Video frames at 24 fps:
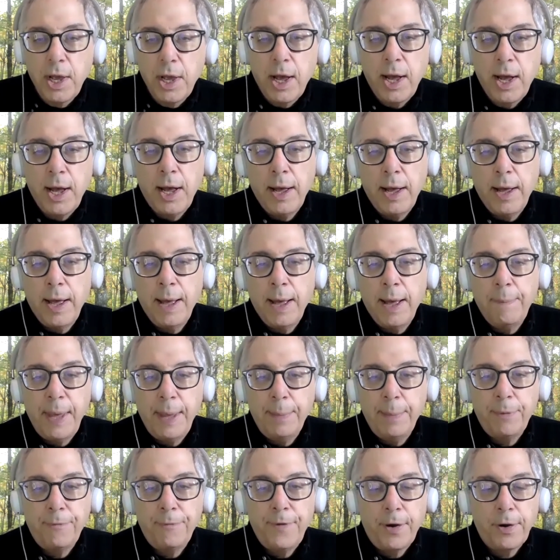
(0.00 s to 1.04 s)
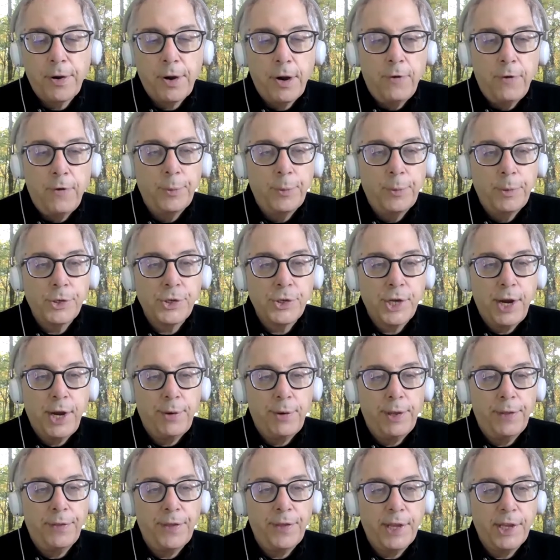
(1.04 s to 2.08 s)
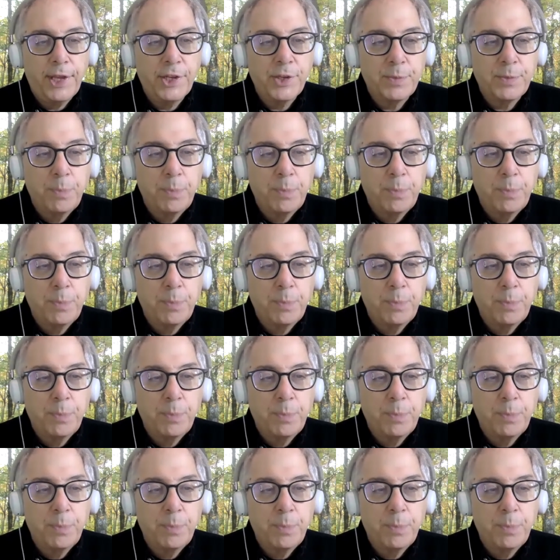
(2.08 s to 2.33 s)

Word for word: uh, and people felt comfortable sharing things